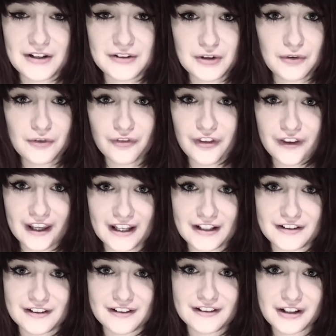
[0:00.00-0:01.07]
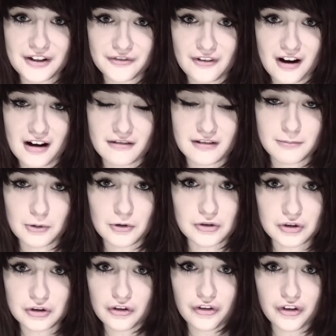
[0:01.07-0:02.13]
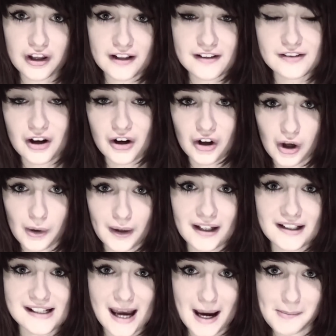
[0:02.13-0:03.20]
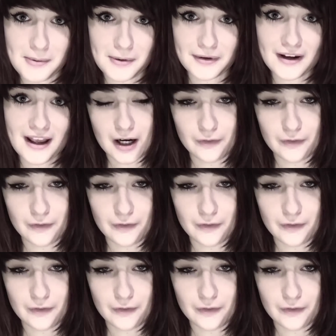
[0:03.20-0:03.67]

And don't forget to stick around, because good things are going to happen.